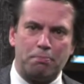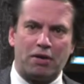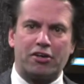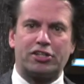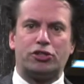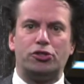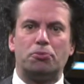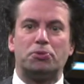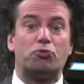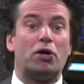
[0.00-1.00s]
Americas and
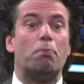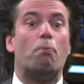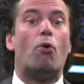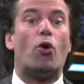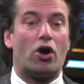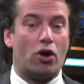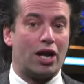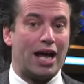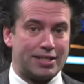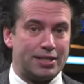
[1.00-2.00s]
Europe were more or
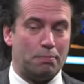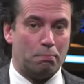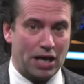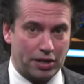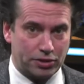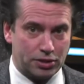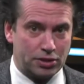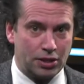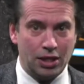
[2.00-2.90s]
less in balance.